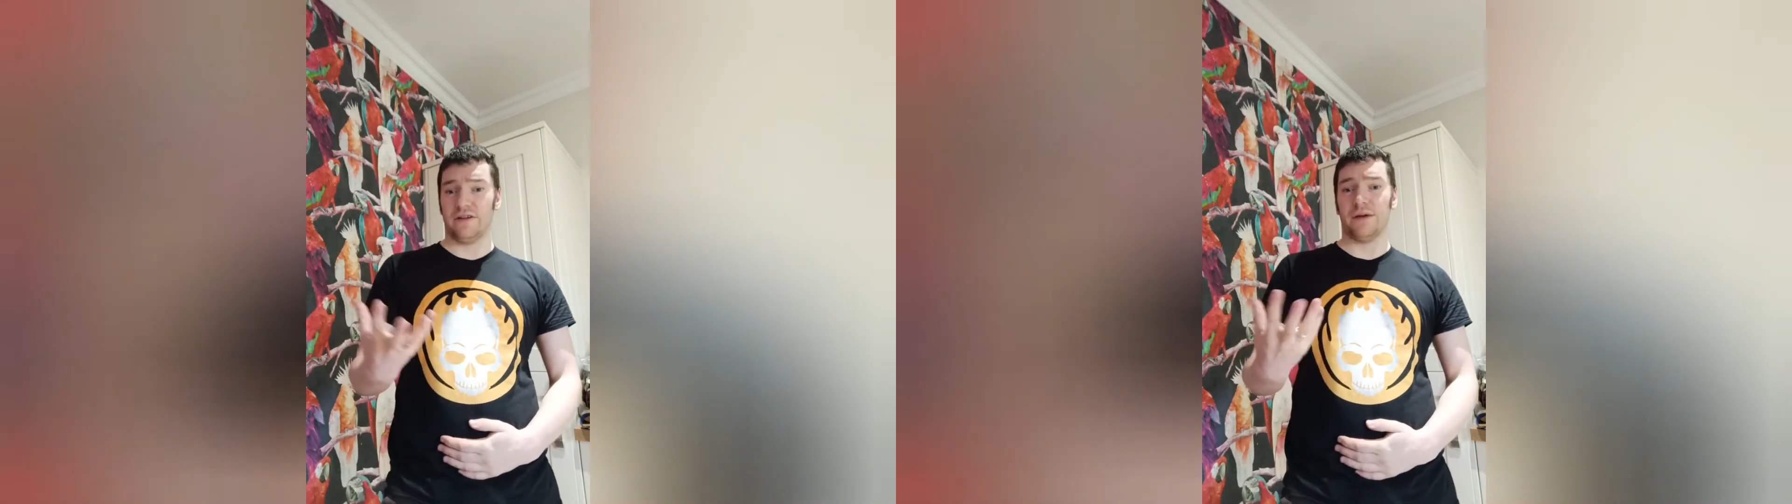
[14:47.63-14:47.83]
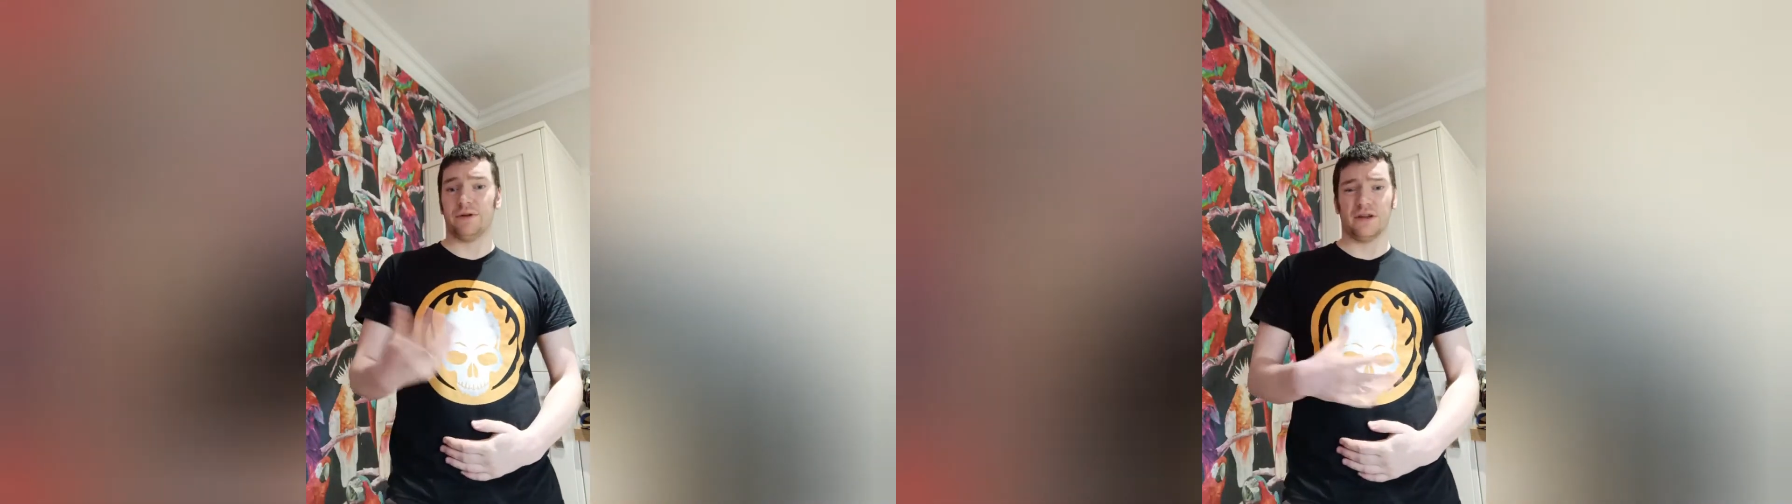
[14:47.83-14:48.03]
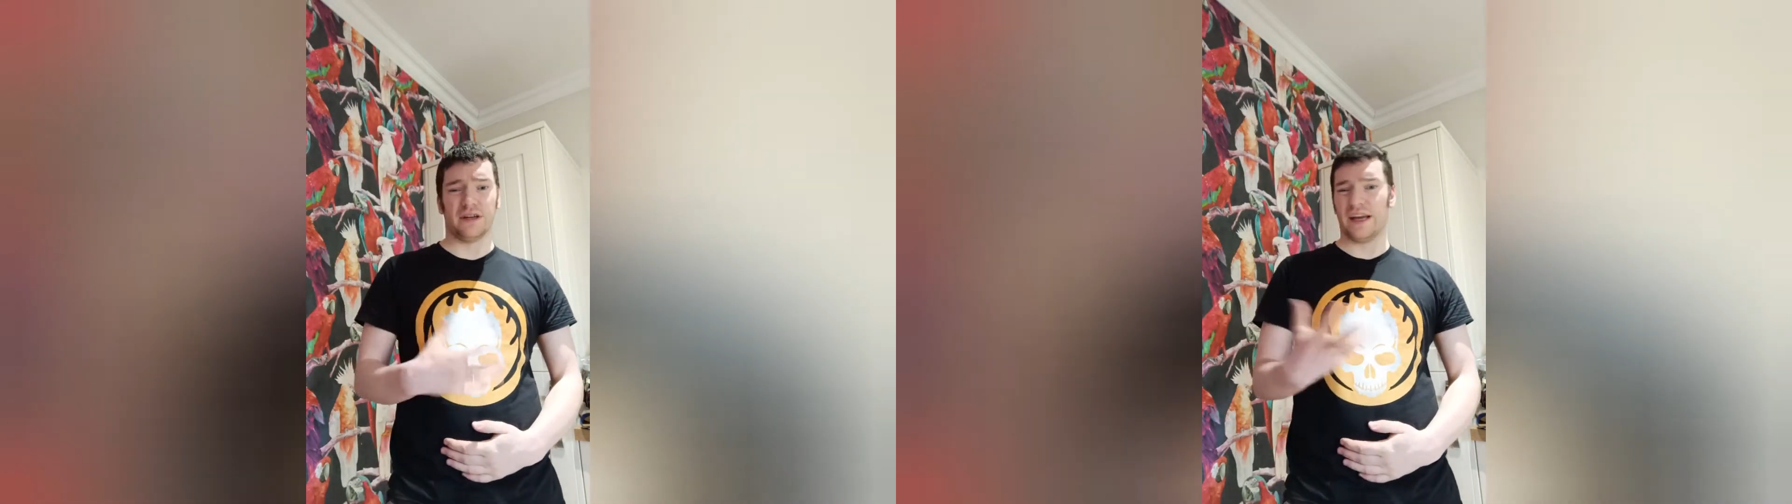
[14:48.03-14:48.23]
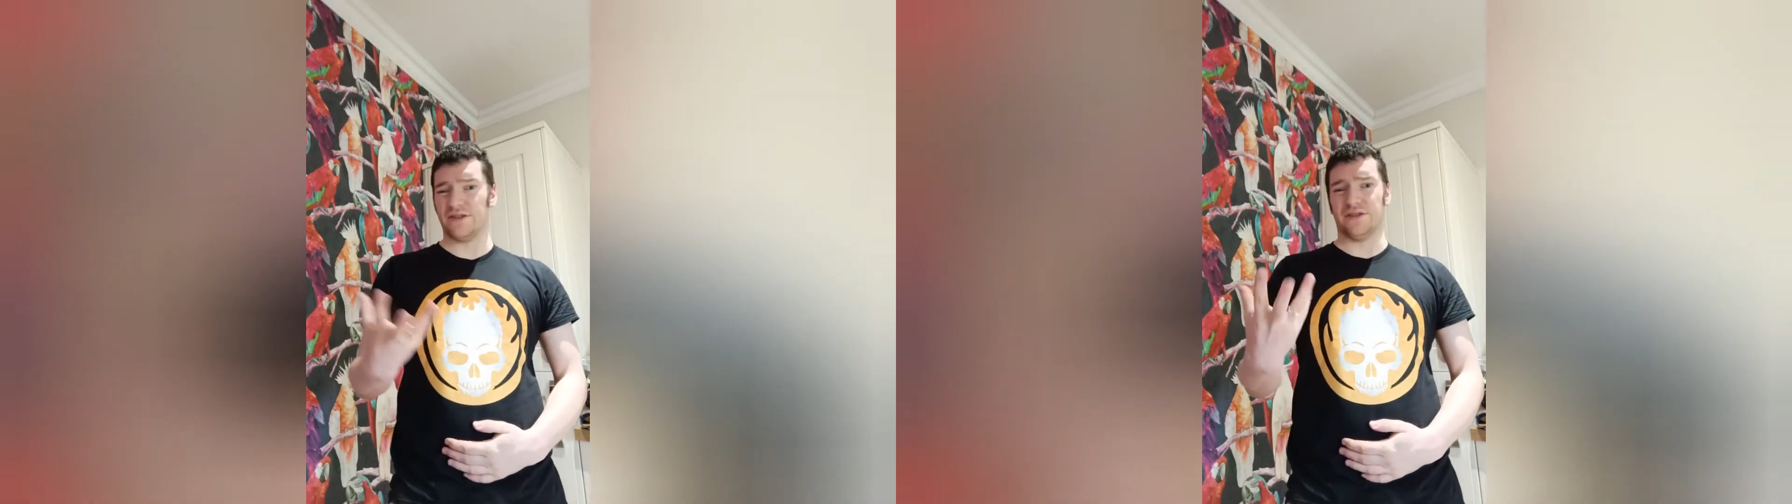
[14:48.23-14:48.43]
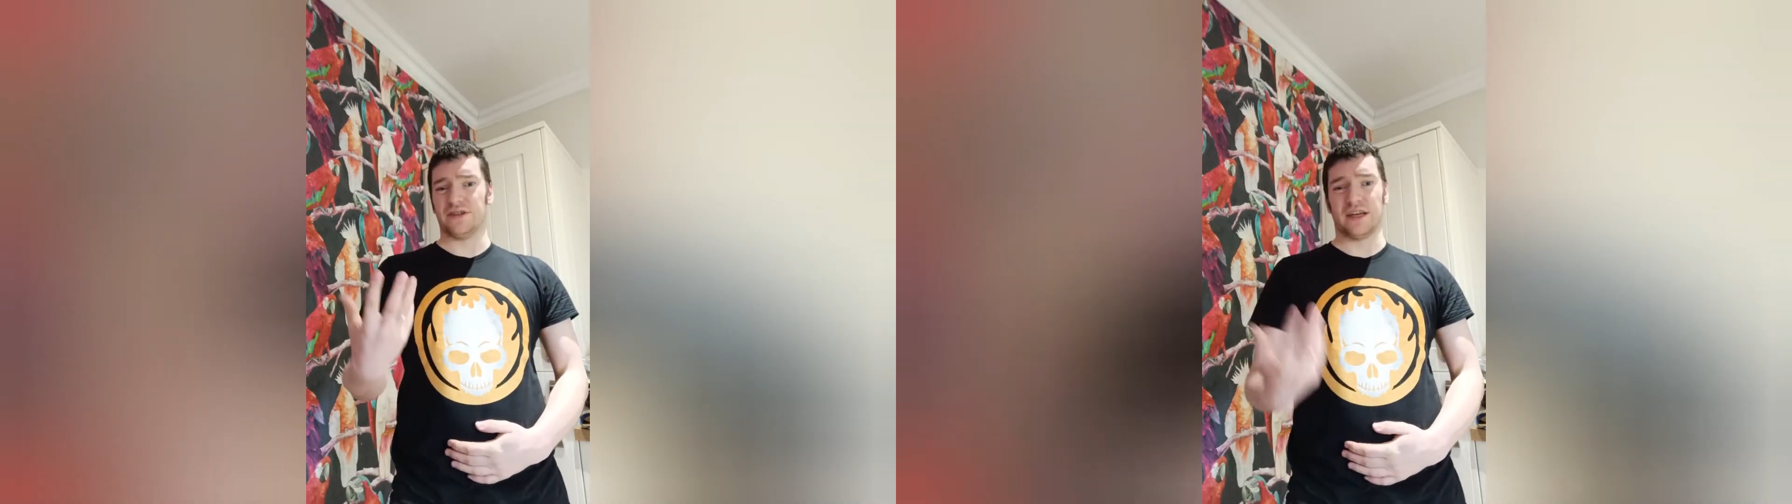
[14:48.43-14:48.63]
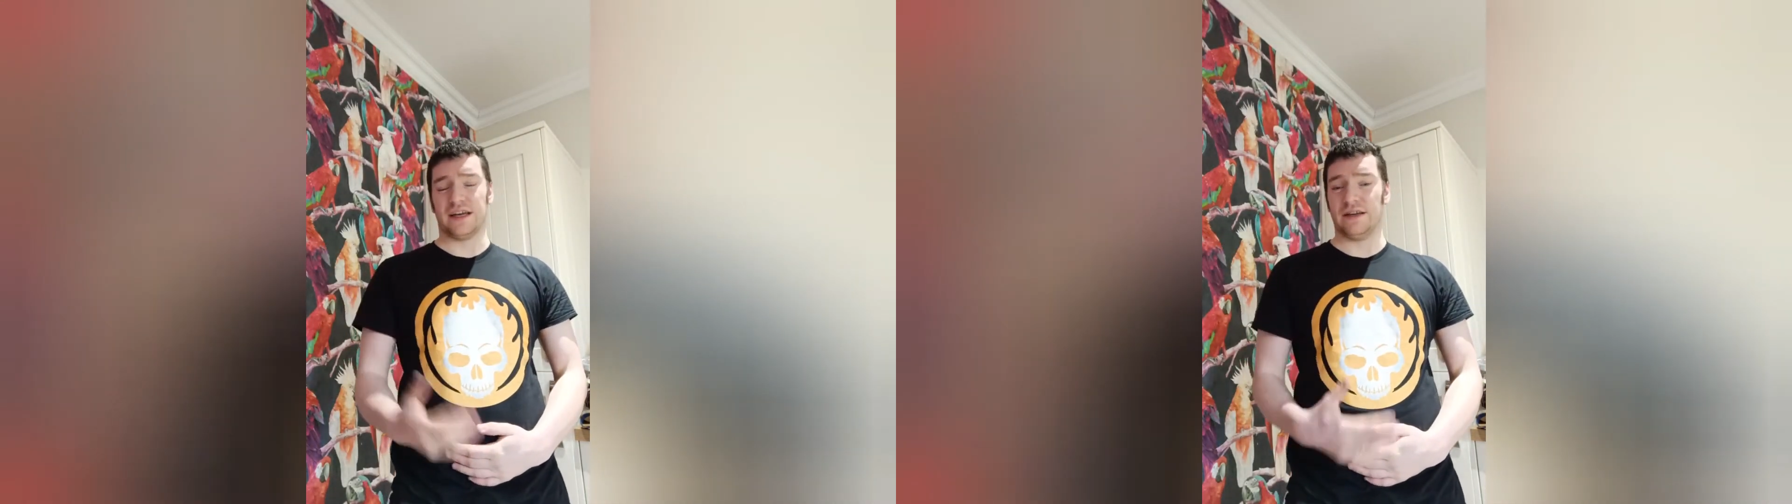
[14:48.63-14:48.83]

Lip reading: Laputa Castle in the Sky